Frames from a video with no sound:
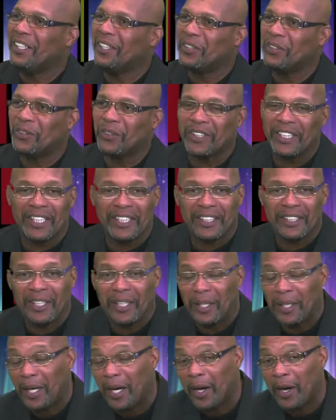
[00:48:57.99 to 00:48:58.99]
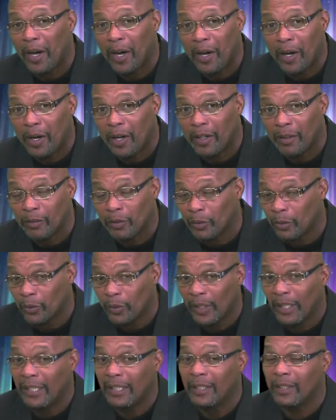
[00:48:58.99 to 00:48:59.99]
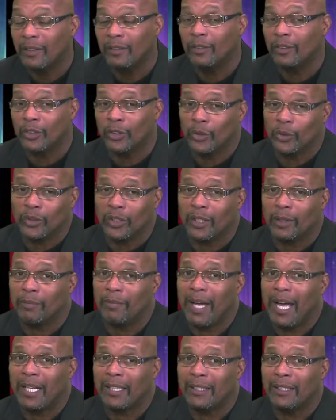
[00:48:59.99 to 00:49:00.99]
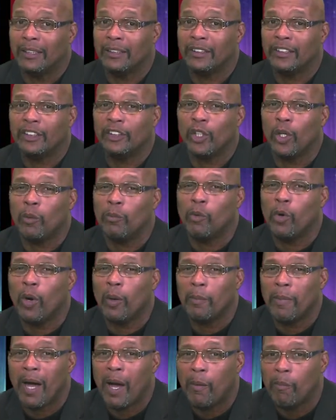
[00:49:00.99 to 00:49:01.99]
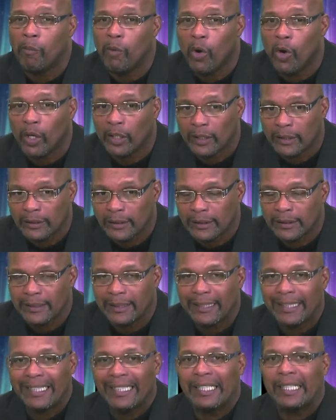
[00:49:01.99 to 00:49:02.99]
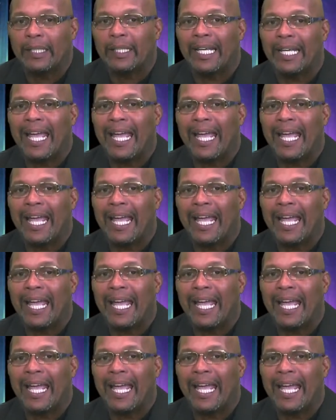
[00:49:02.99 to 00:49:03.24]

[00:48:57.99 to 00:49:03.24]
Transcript: You're getting really, the truth of the matter is she knows more about mortgages than any